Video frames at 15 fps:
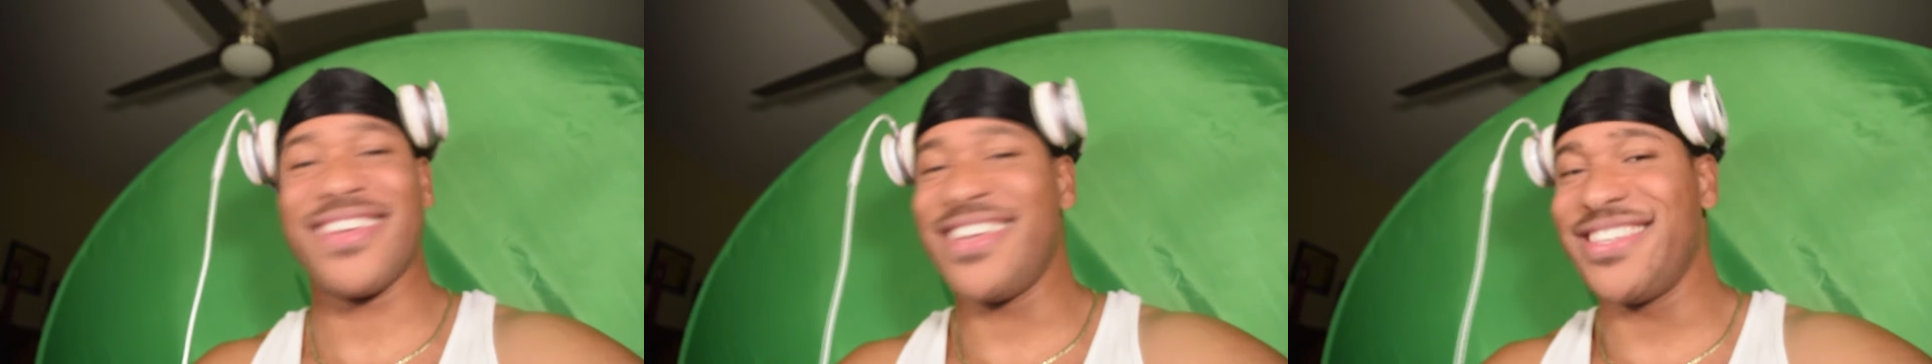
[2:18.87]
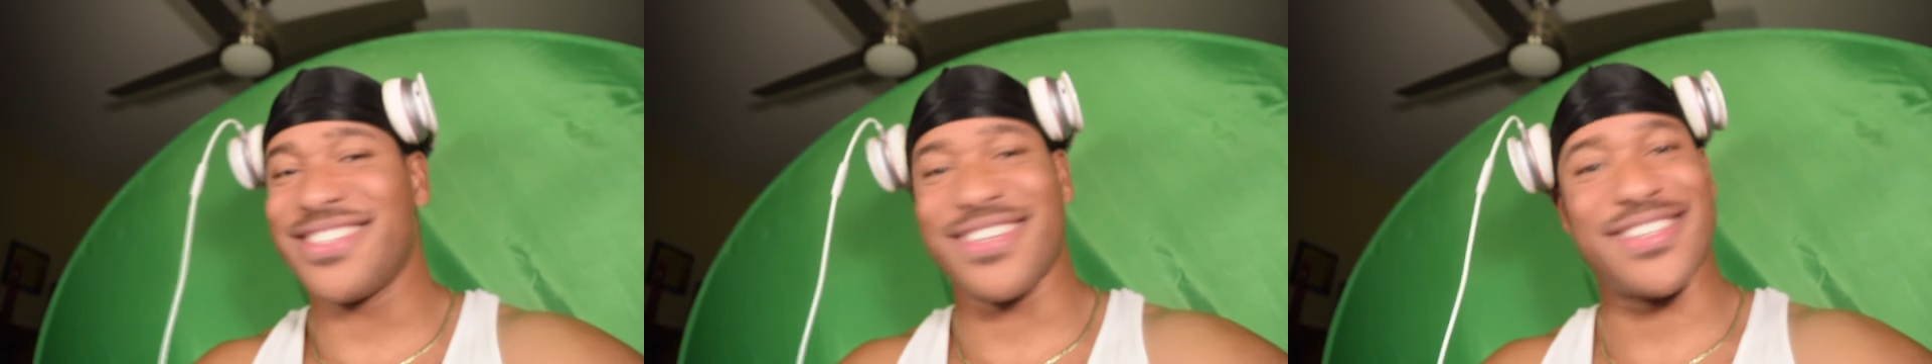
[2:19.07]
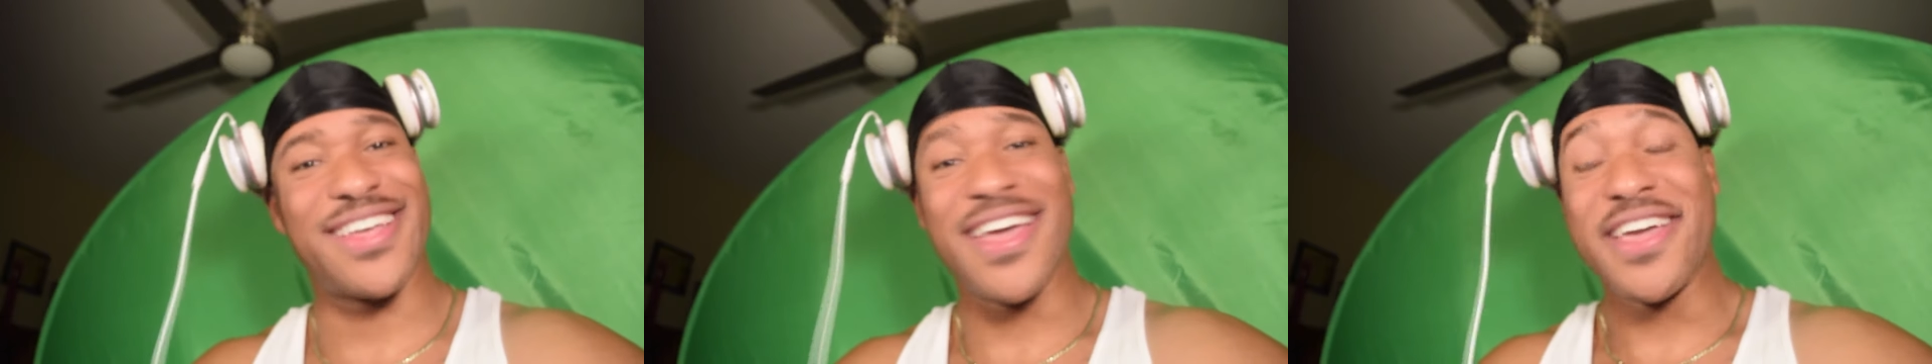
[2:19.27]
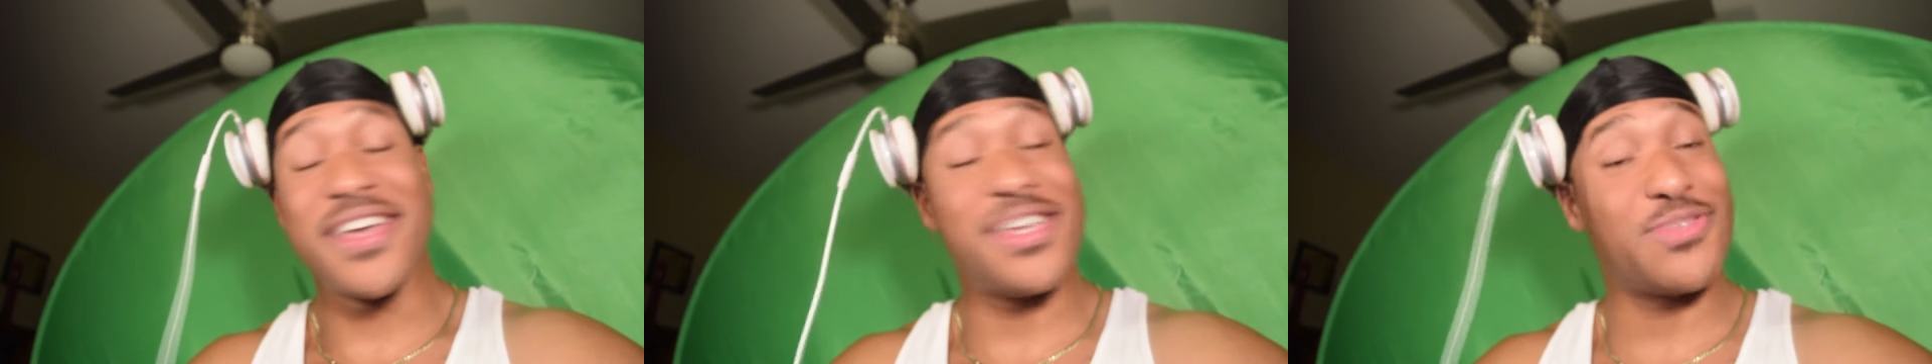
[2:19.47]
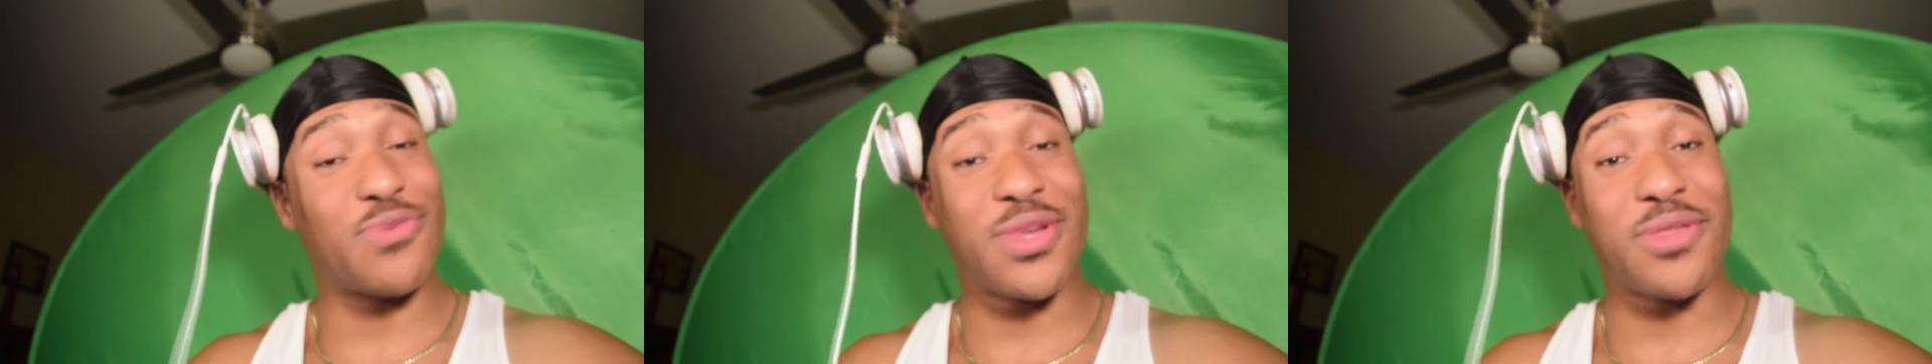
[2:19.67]
He's
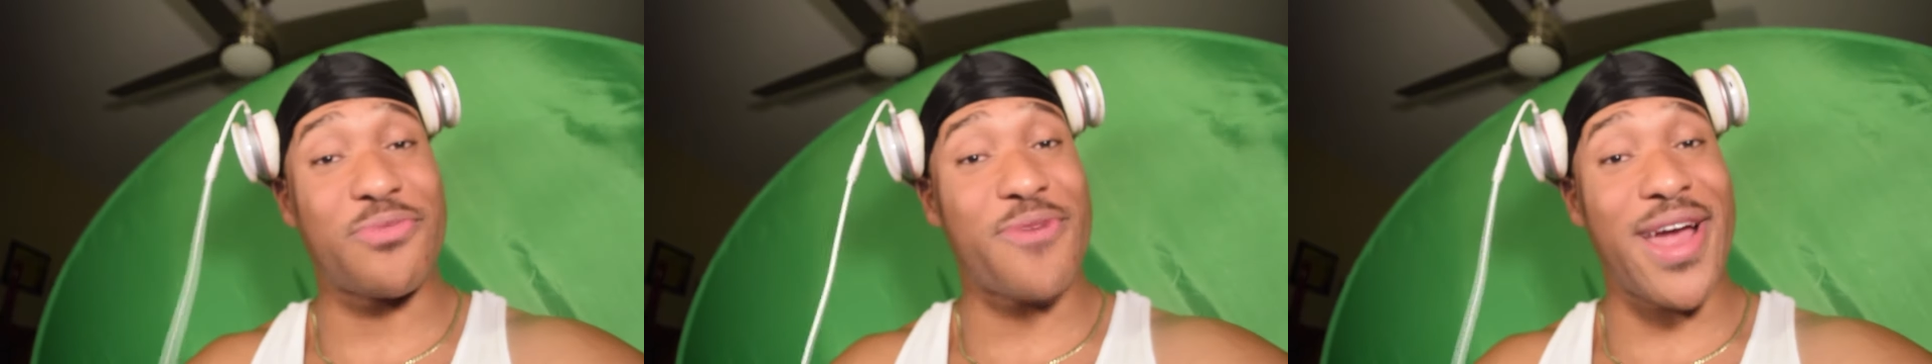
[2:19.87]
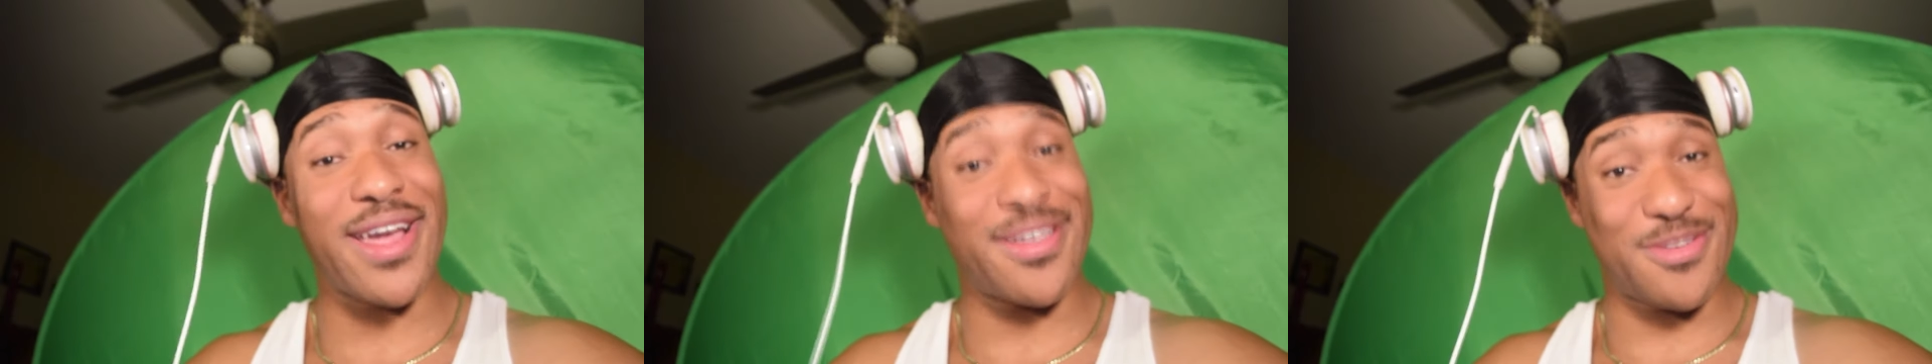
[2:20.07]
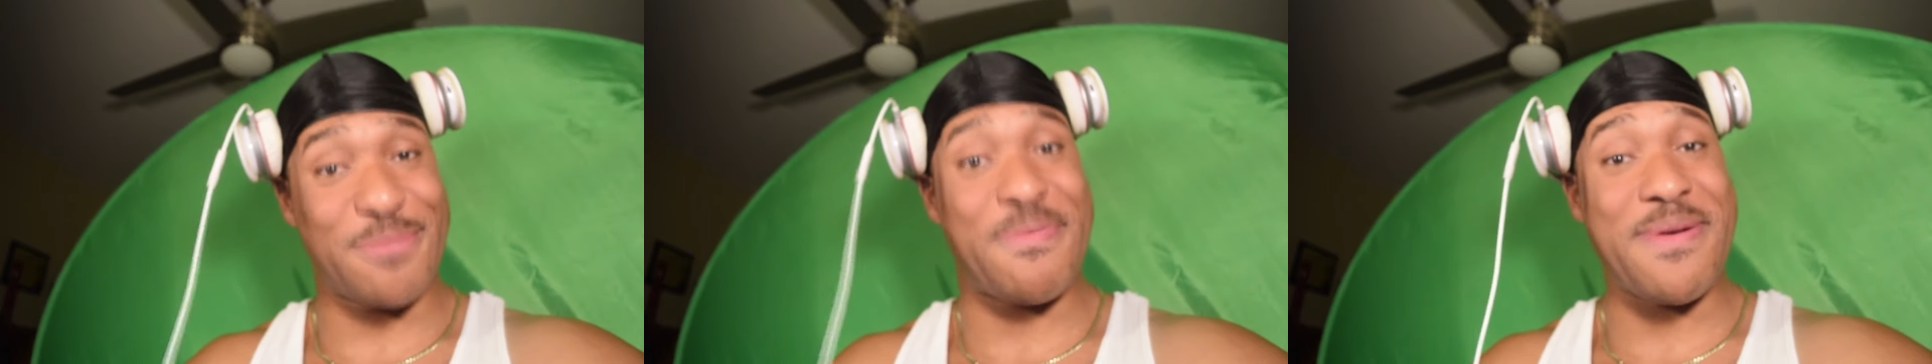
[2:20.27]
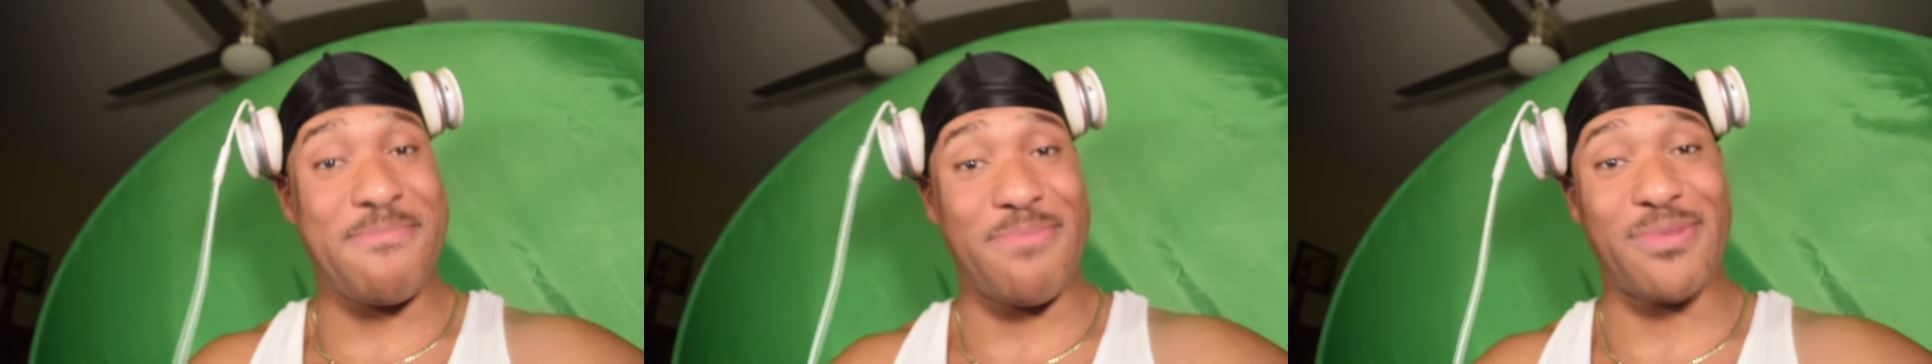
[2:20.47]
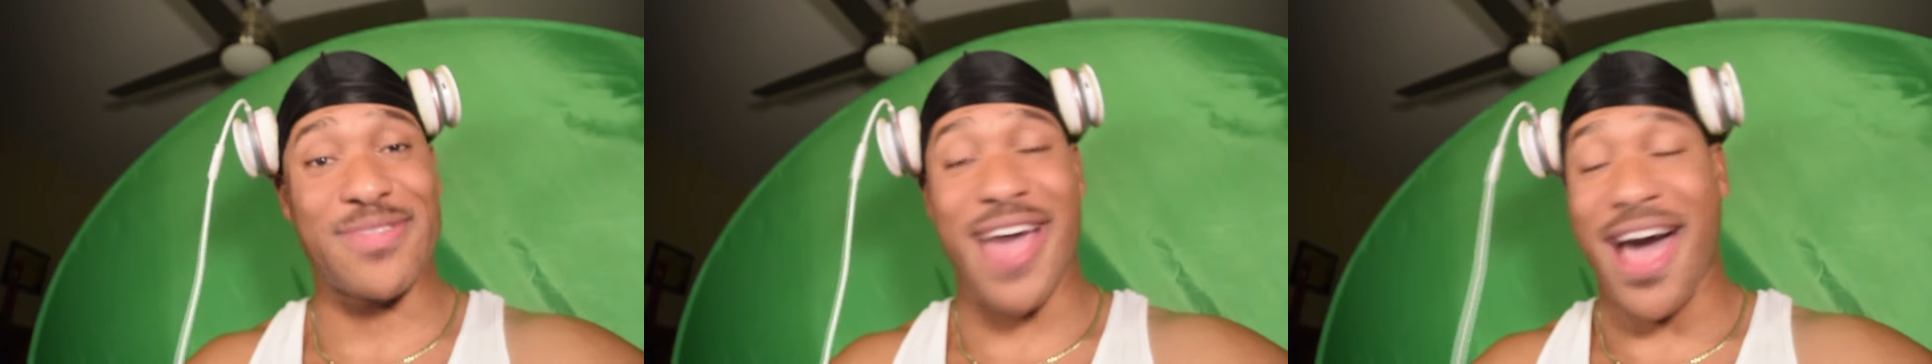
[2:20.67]
with the regular people